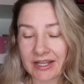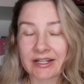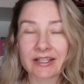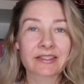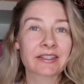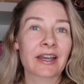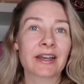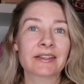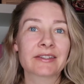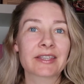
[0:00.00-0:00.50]
And
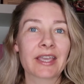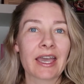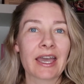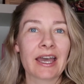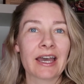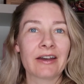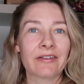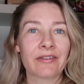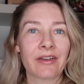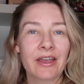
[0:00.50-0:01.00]
it does
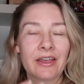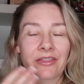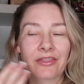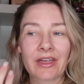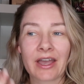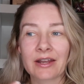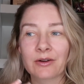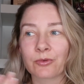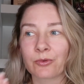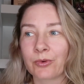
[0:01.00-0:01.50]
have
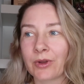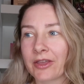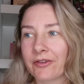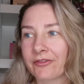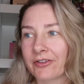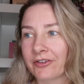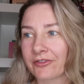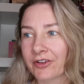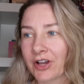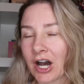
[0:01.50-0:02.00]
that
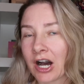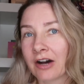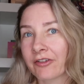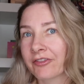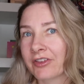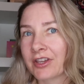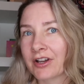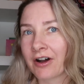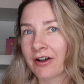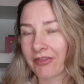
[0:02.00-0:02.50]
whiff of
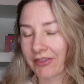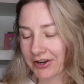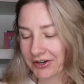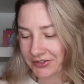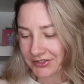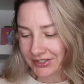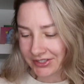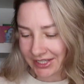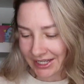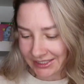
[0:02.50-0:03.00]
coffee on
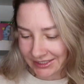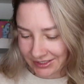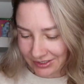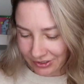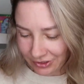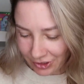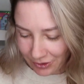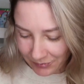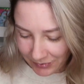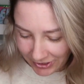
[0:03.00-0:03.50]
there. So that's
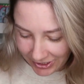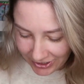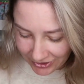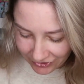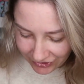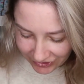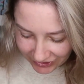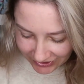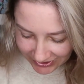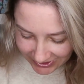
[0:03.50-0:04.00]
super
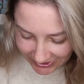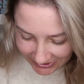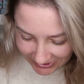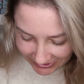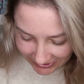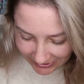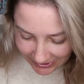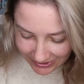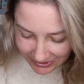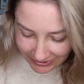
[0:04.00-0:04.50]

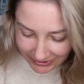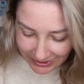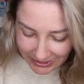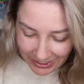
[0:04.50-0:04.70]
interesting.